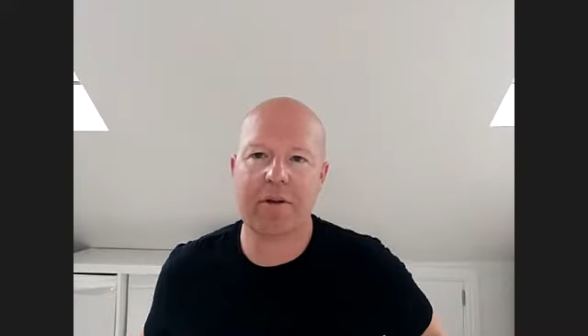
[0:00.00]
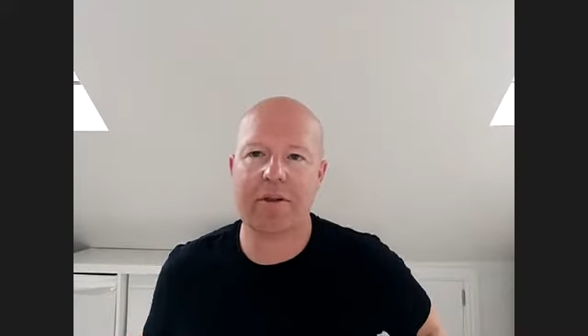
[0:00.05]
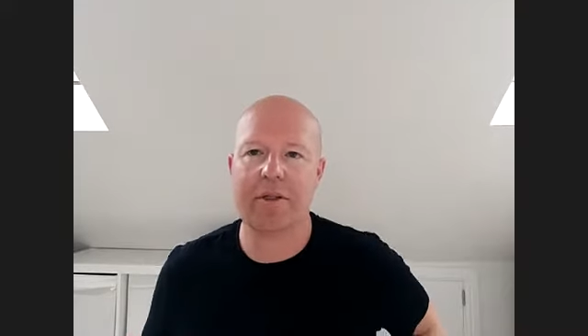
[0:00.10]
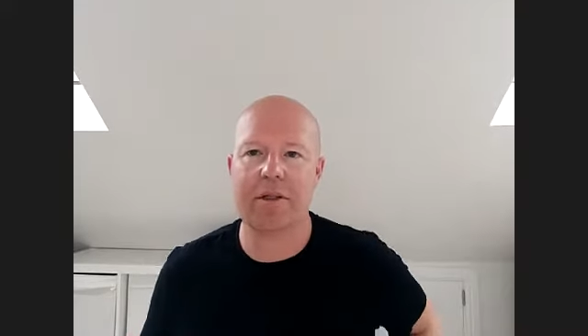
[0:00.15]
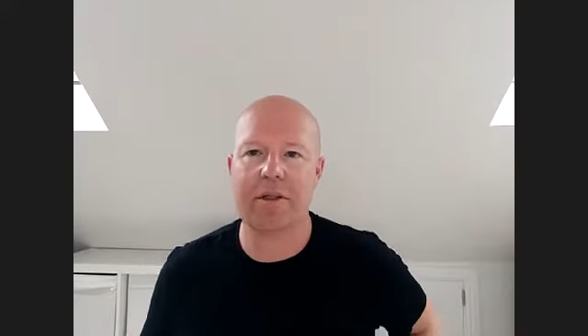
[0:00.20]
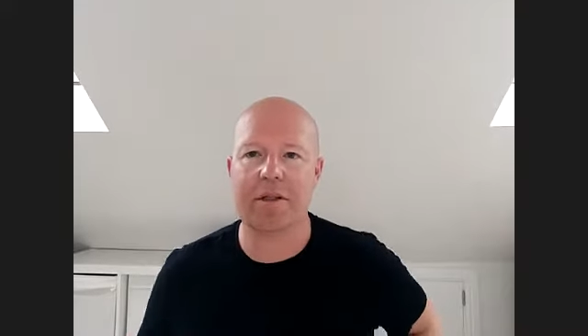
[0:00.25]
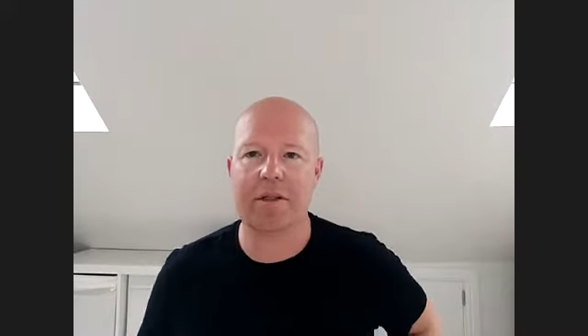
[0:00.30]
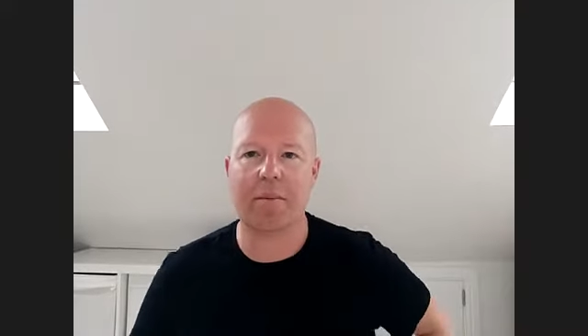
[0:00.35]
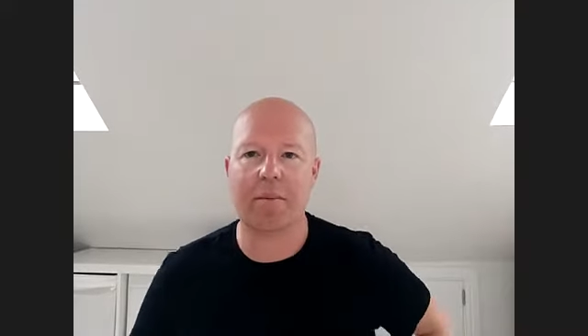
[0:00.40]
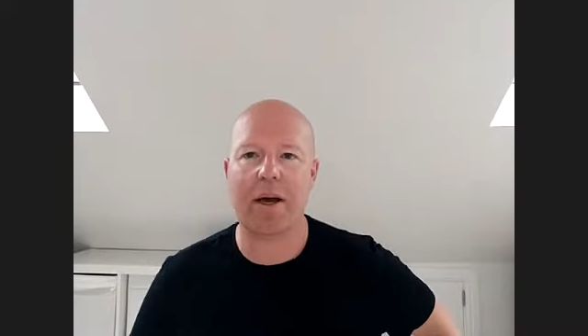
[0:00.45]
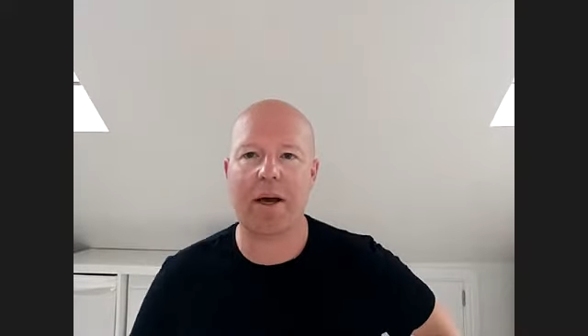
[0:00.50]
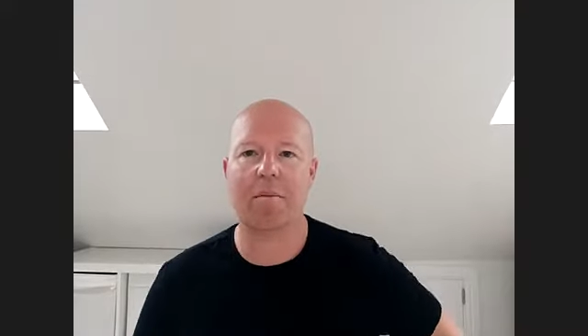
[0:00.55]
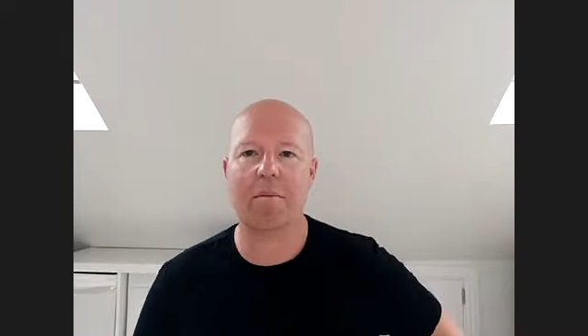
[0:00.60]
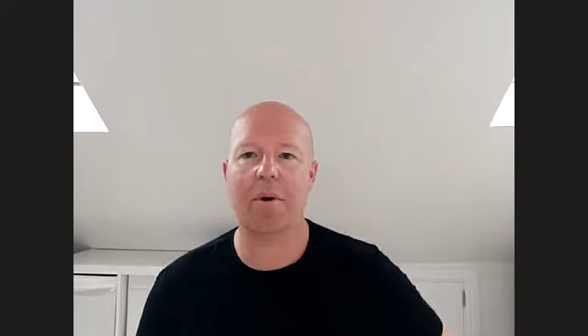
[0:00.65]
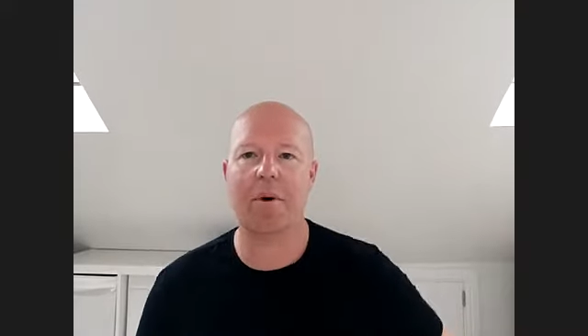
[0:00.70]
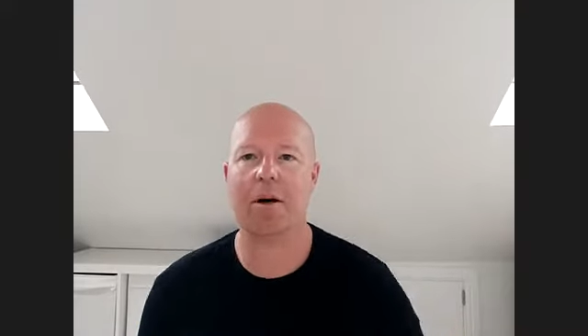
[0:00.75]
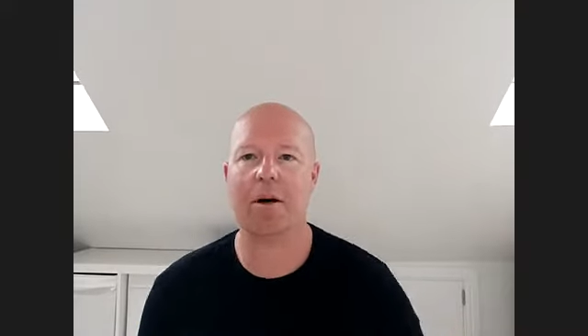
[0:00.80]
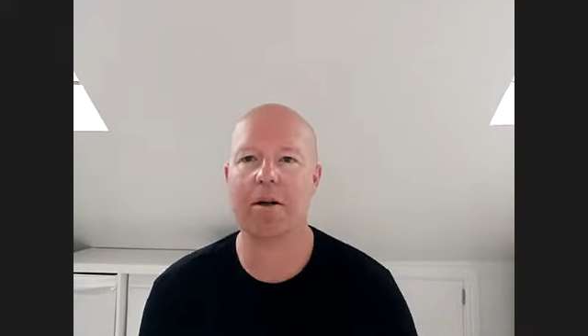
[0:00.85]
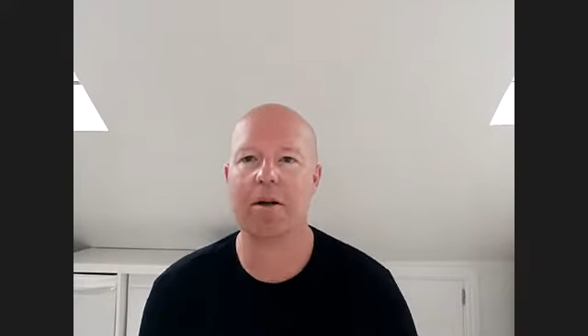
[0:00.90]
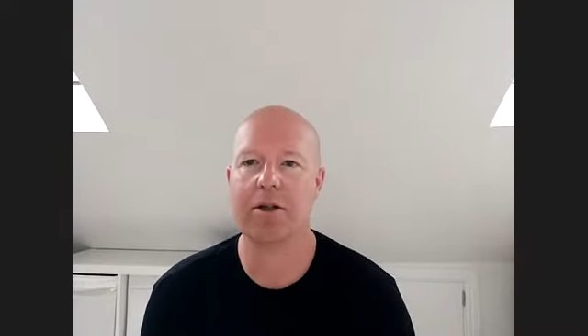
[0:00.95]
since about
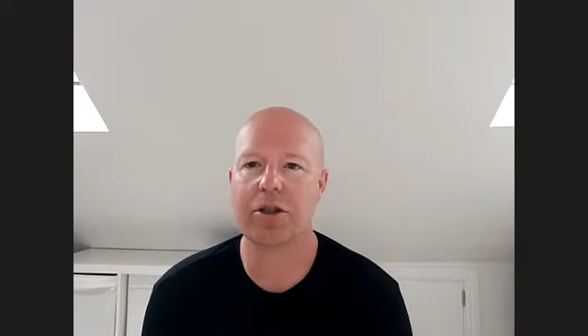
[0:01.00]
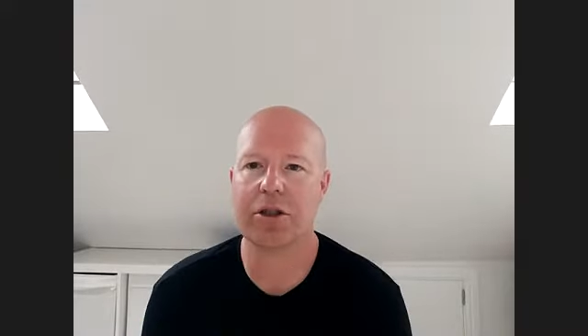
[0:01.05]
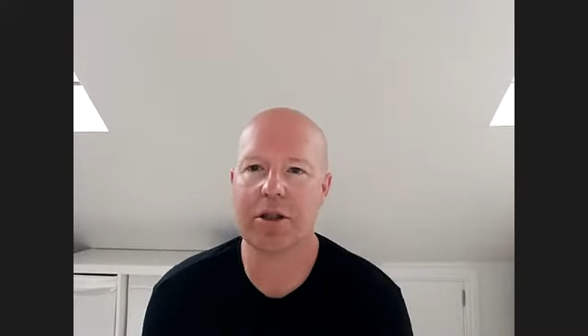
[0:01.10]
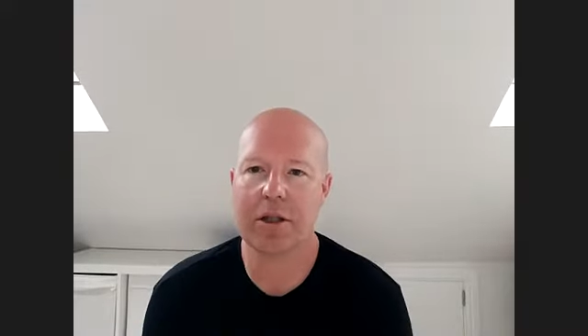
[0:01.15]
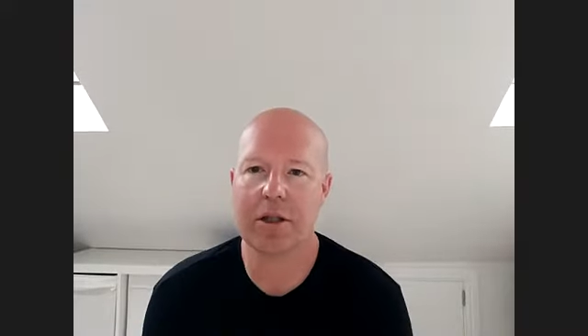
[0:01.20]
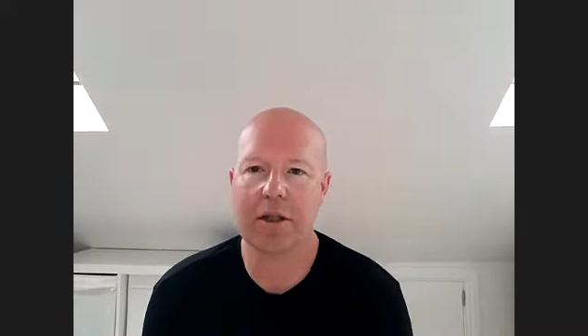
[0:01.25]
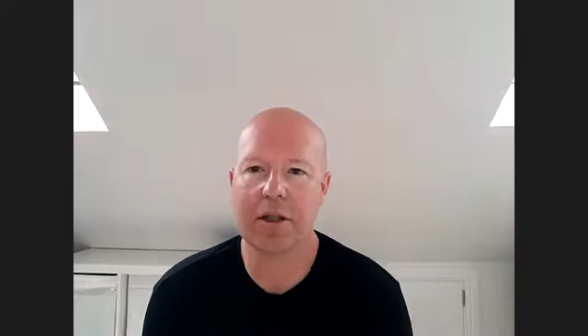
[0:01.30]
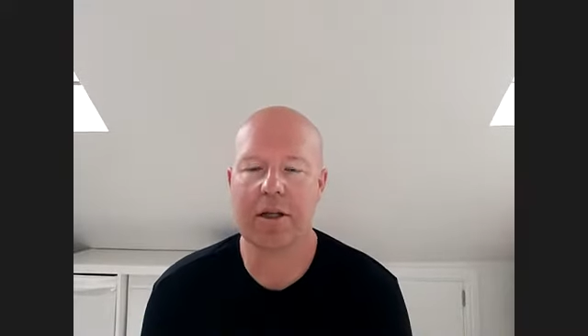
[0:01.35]
March.